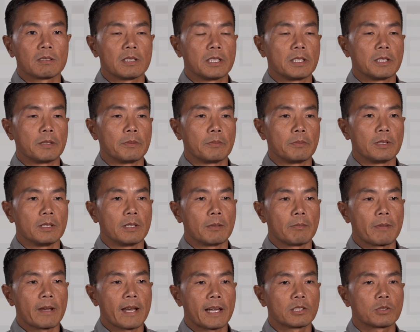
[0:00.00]
um, in
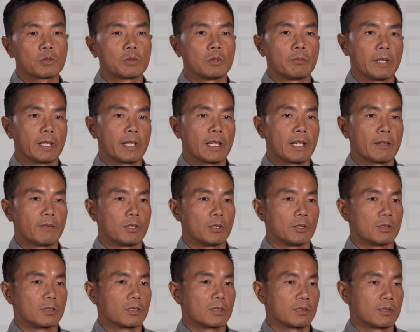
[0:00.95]
the past we might have
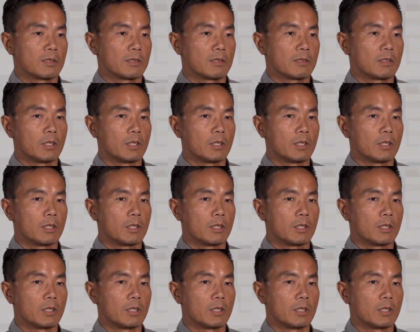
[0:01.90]
those